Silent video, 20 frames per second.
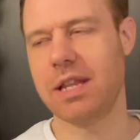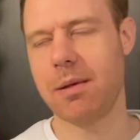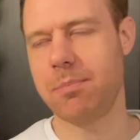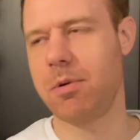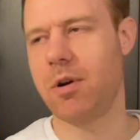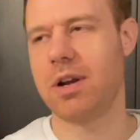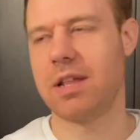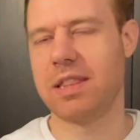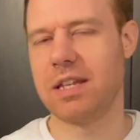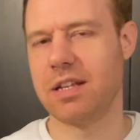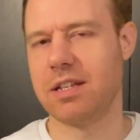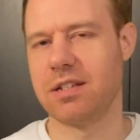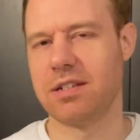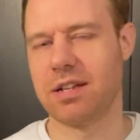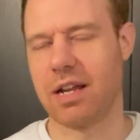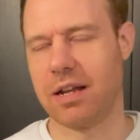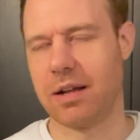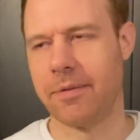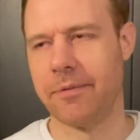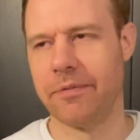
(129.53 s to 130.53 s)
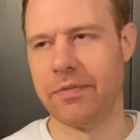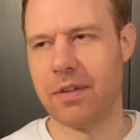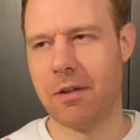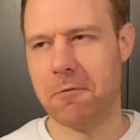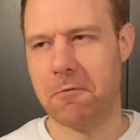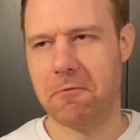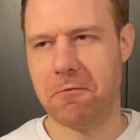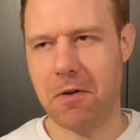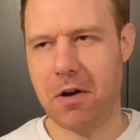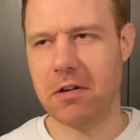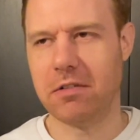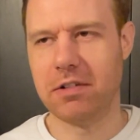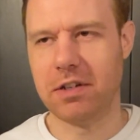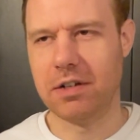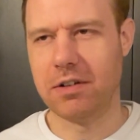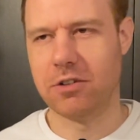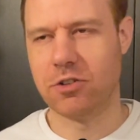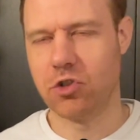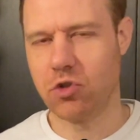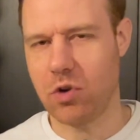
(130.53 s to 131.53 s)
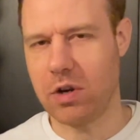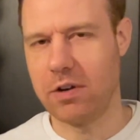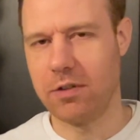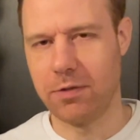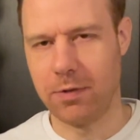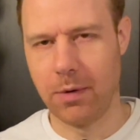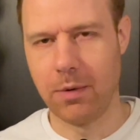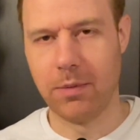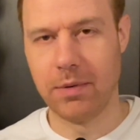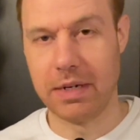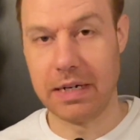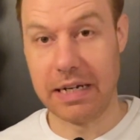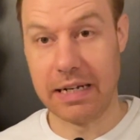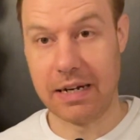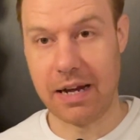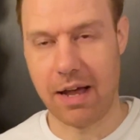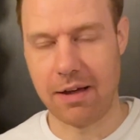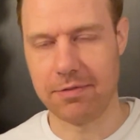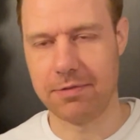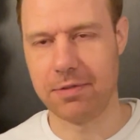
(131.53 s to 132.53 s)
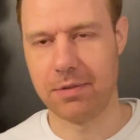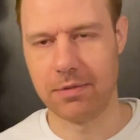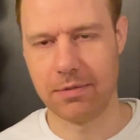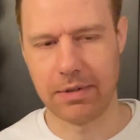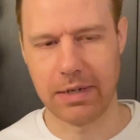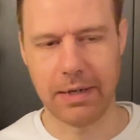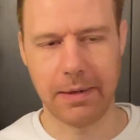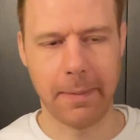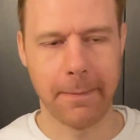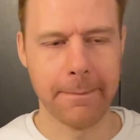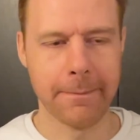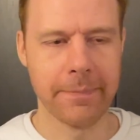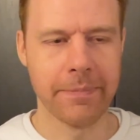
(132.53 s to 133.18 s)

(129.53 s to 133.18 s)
That part I think is like fairly straightforward enough, right?